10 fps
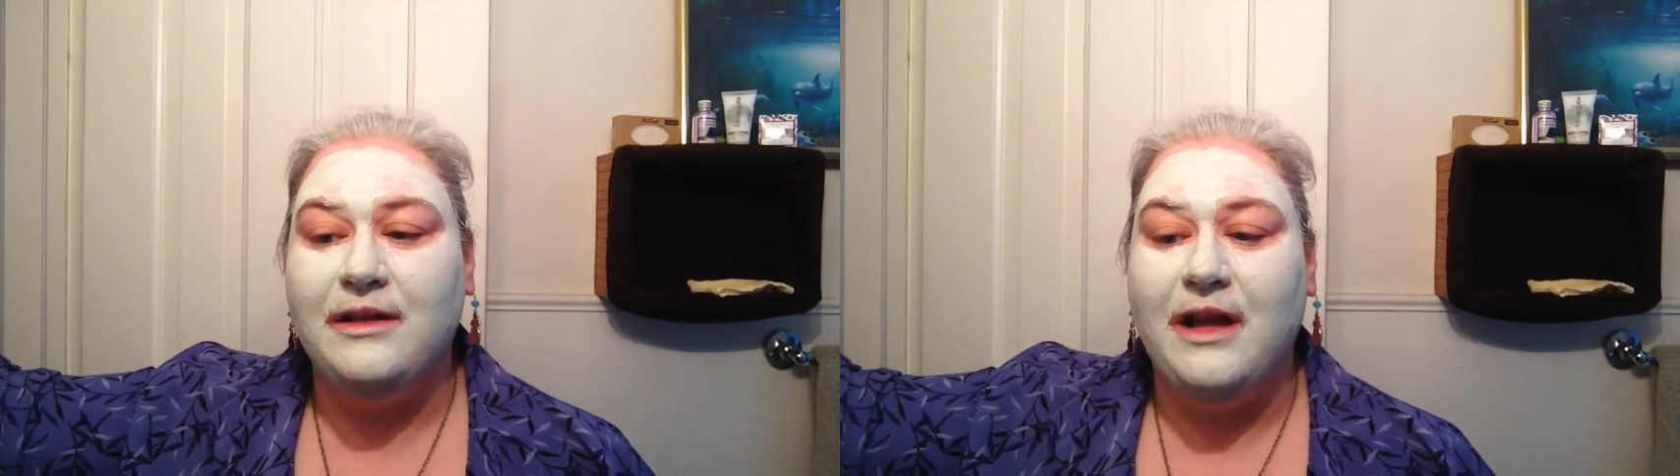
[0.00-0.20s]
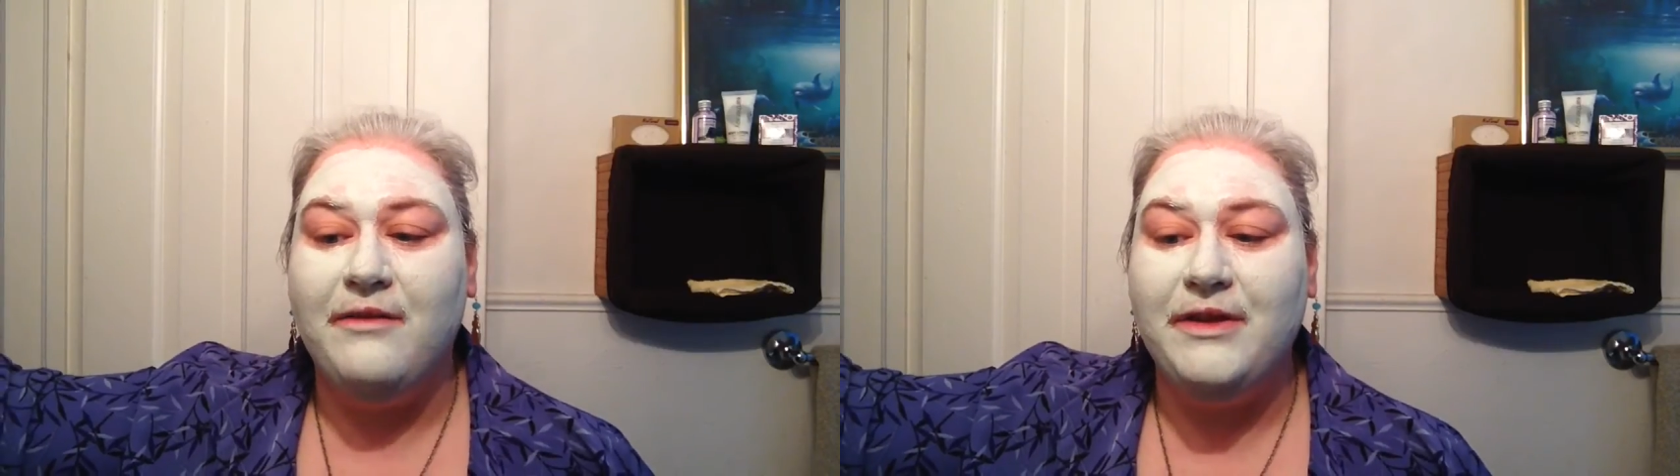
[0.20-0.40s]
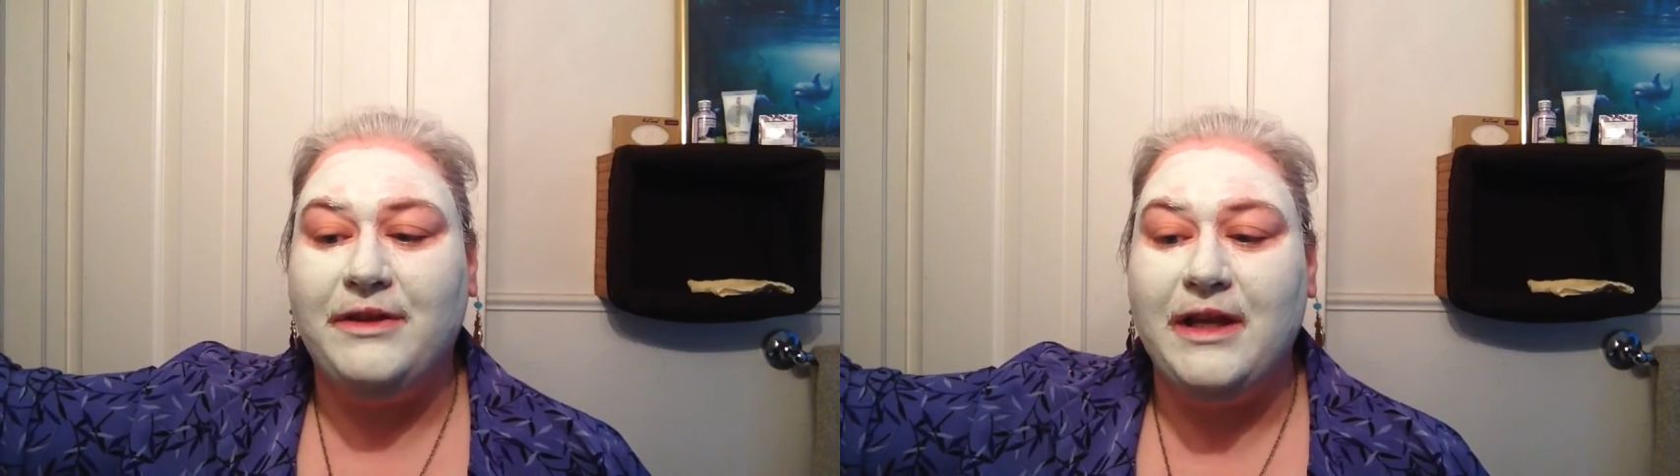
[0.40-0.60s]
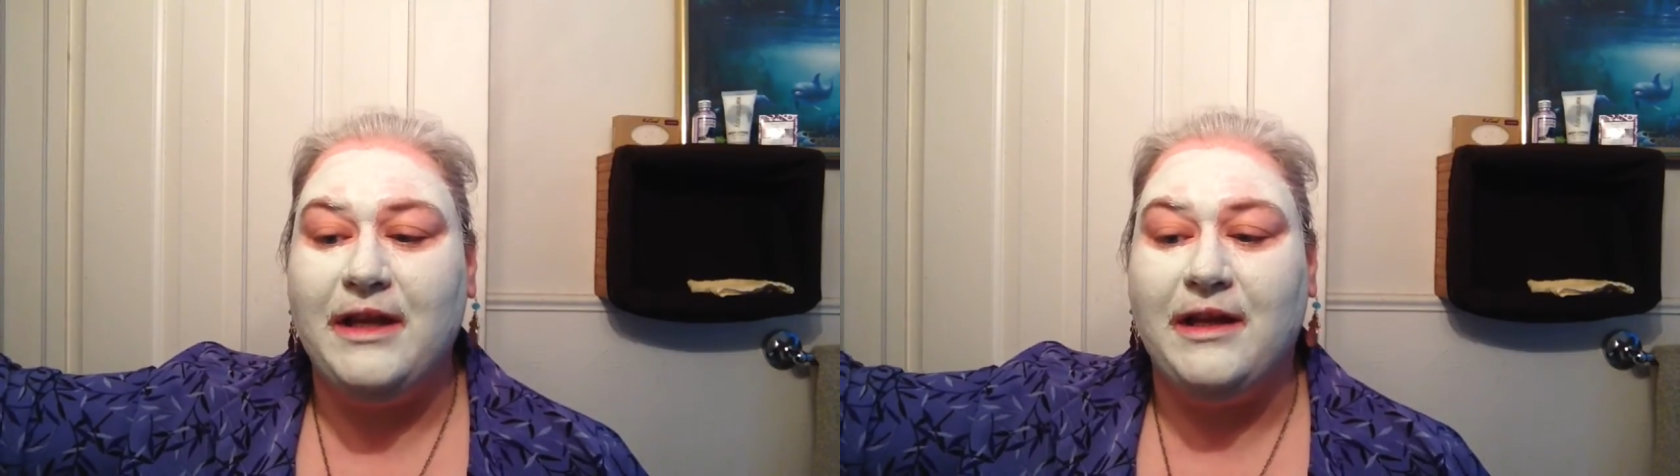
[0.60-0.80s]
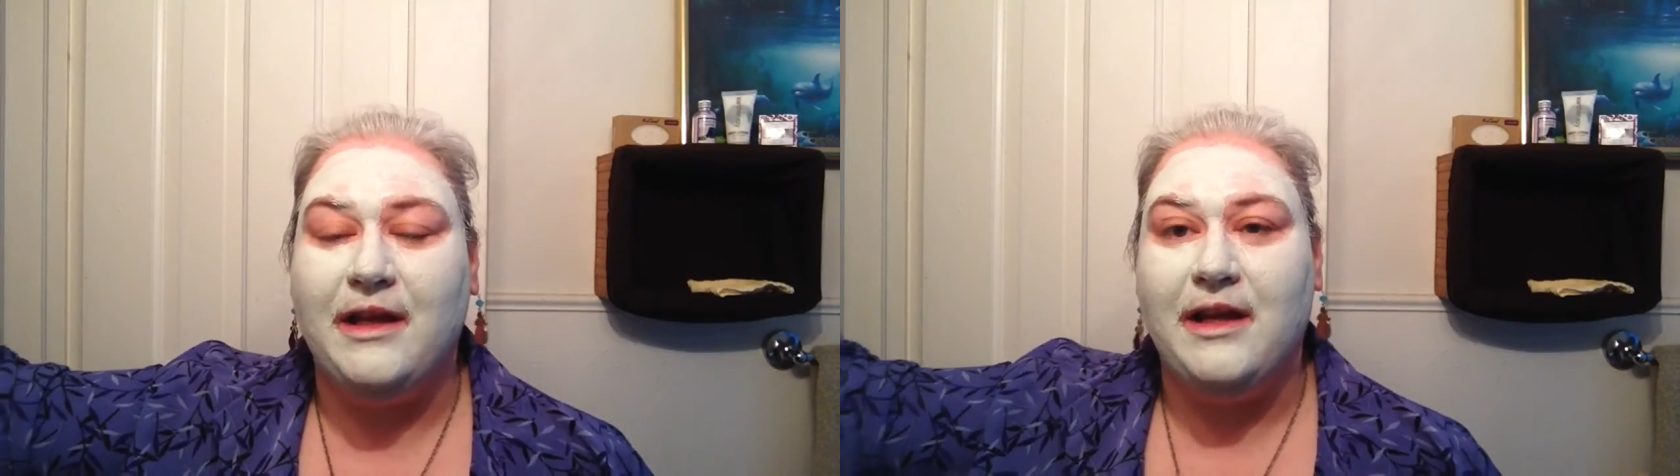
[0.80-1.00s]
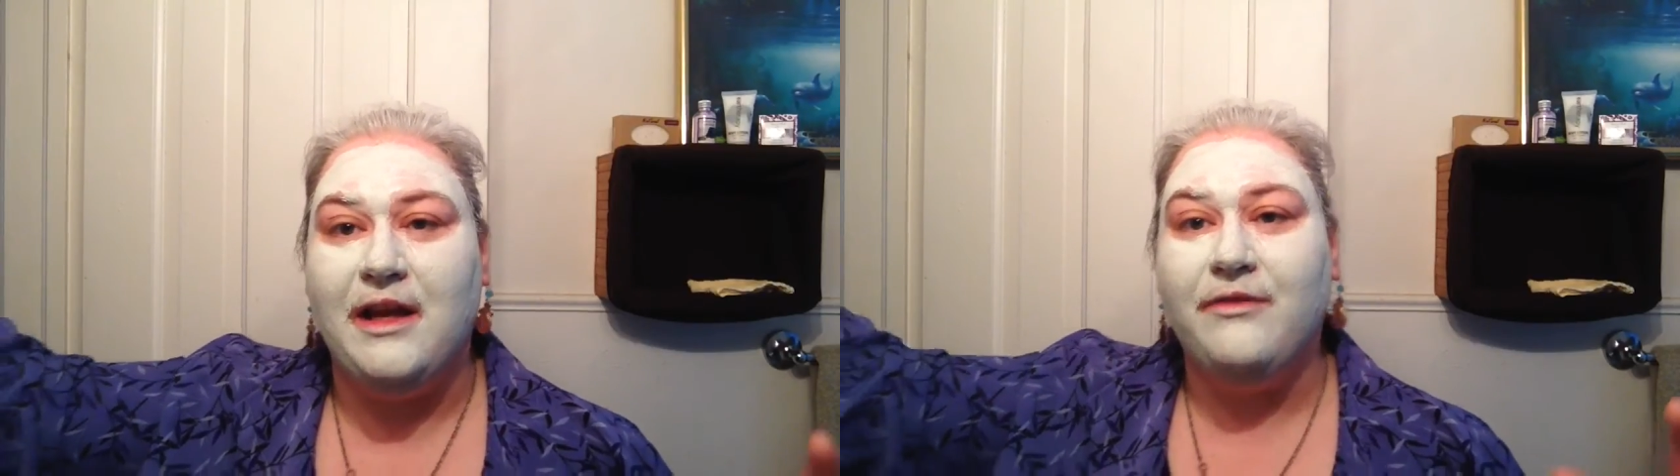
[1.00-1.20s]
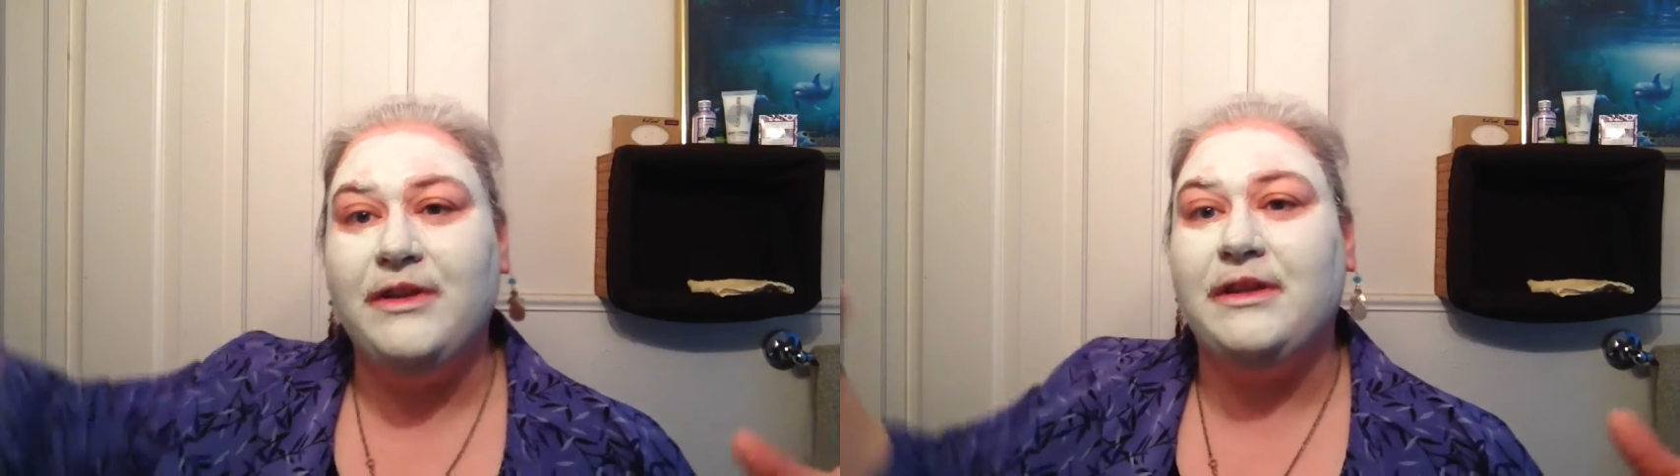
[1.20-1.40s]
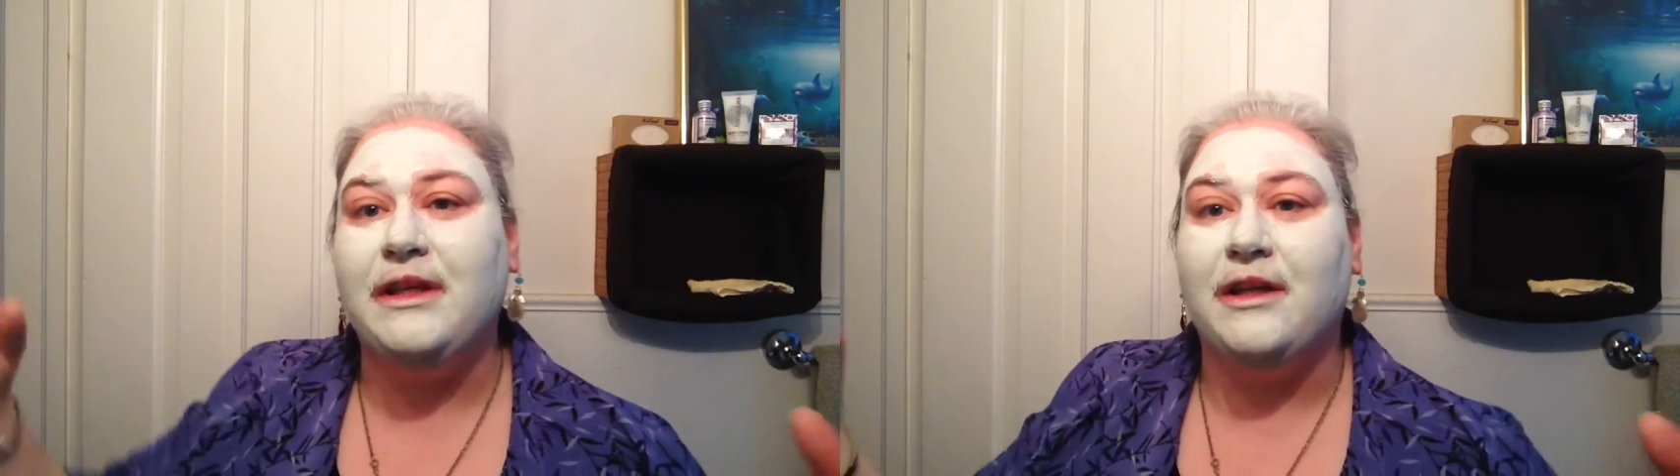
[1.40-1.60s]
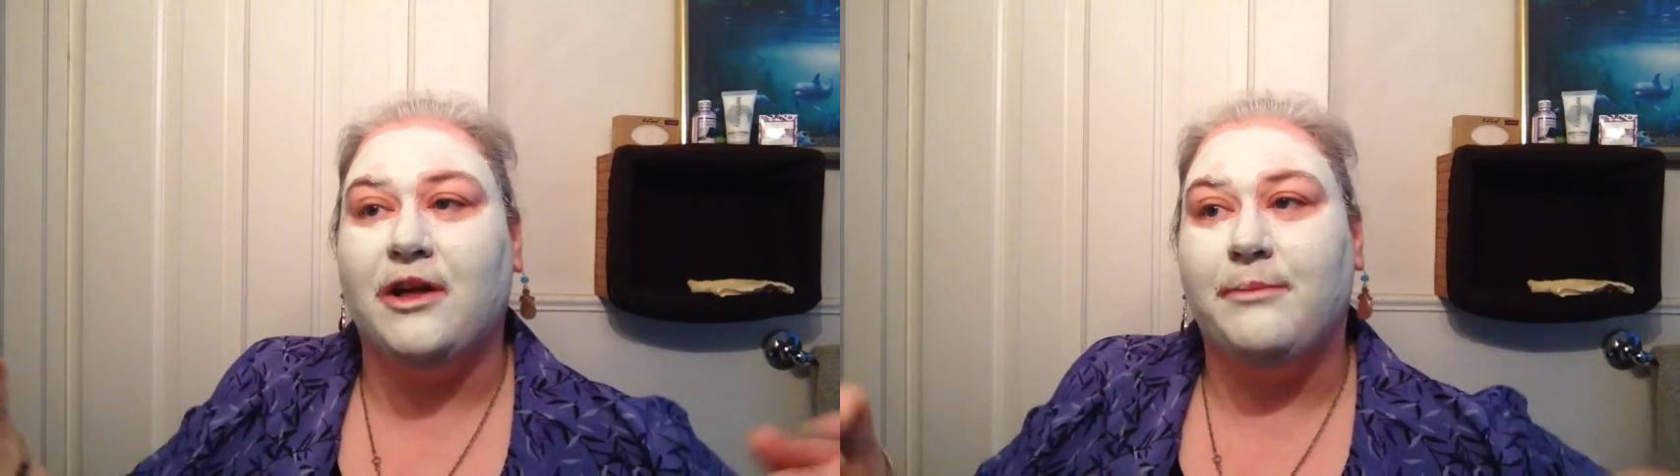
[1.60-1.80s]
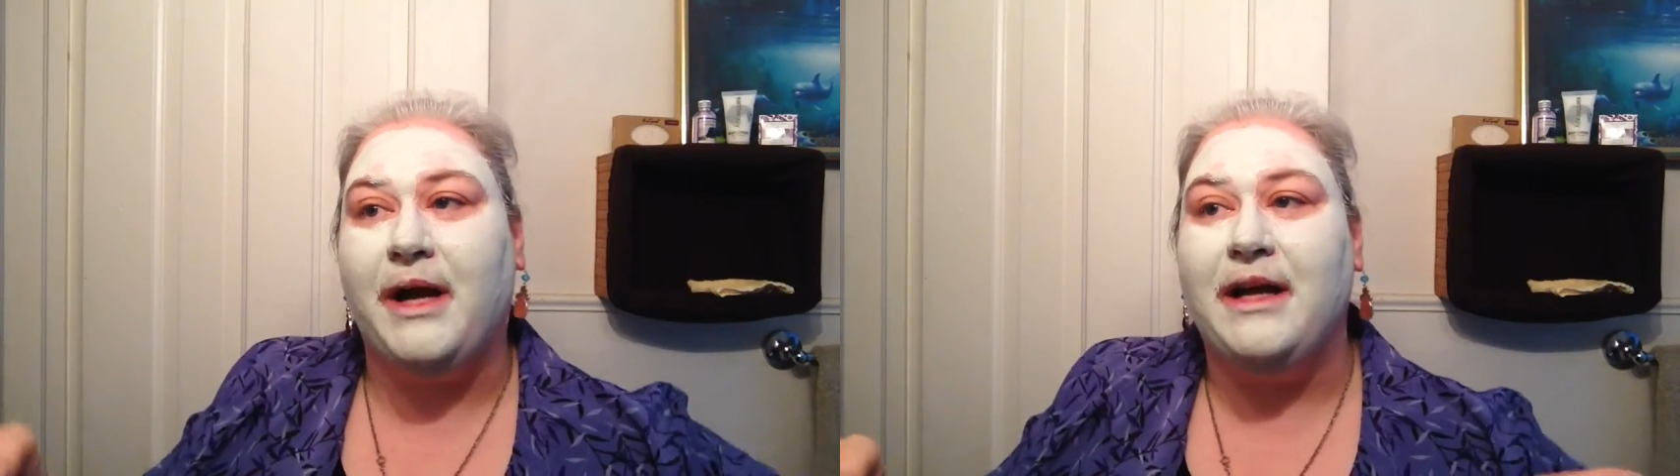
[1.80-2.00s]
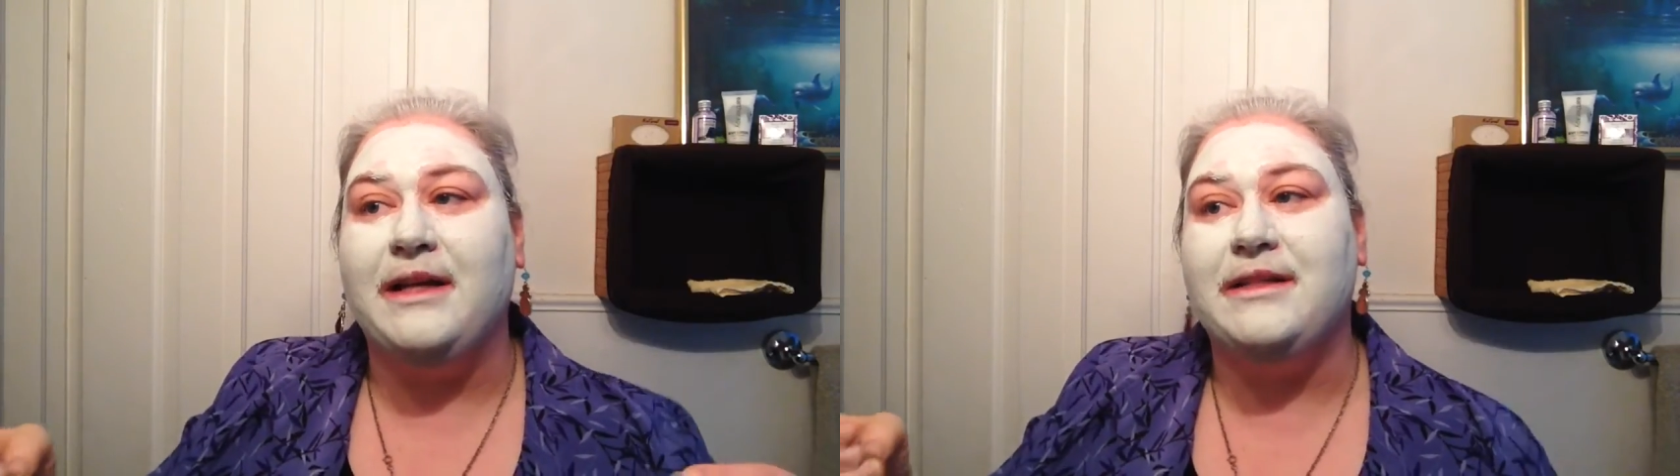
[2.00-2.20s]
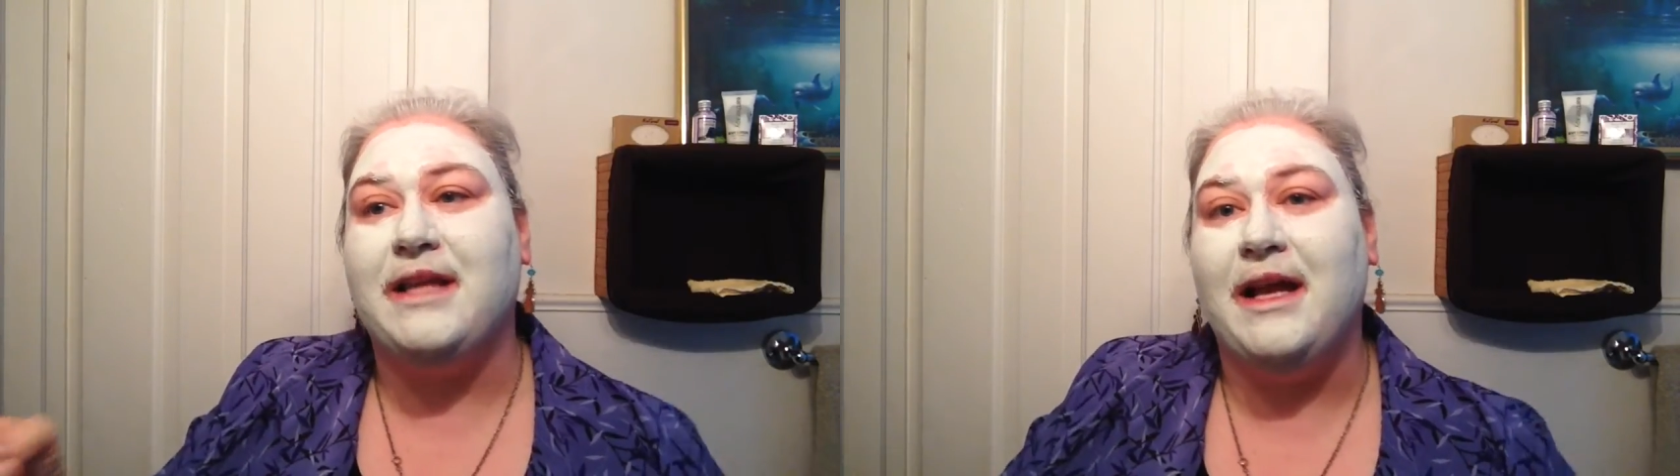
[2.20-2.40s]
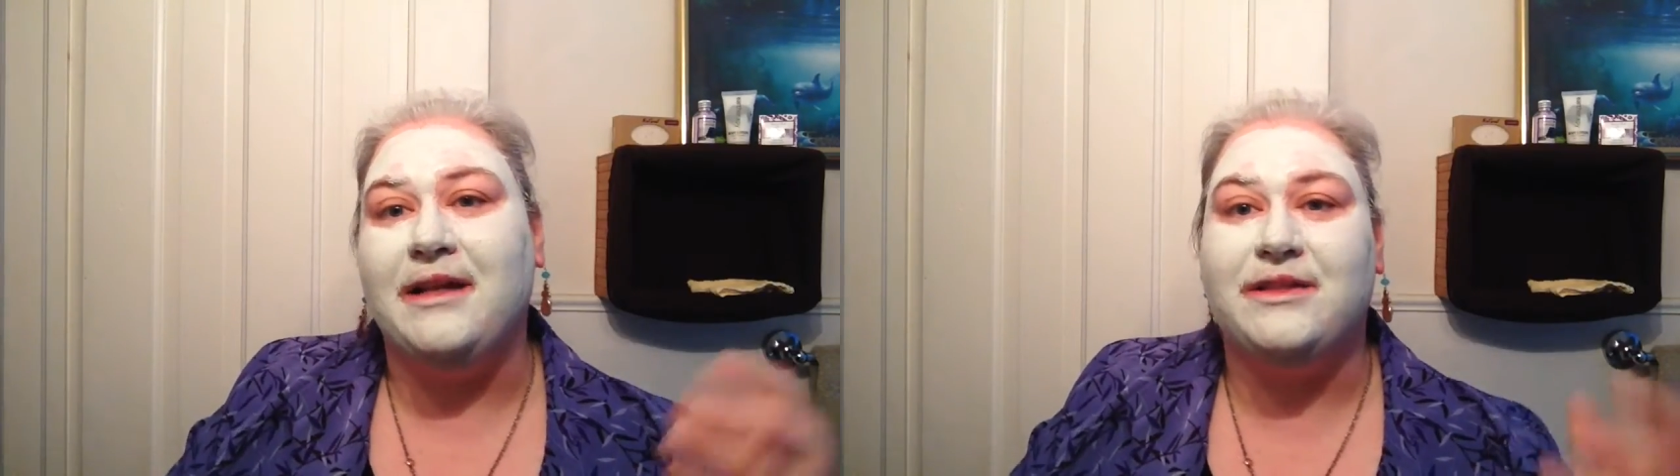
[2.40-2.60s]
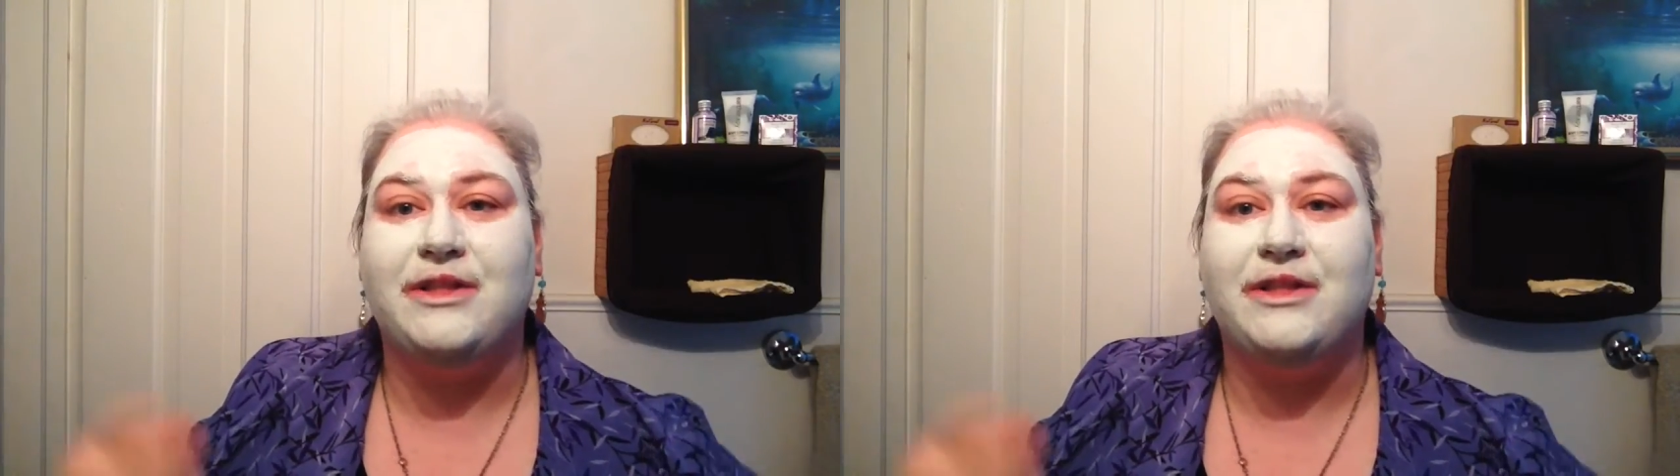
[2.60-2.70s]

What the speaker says: Everything in our bodies has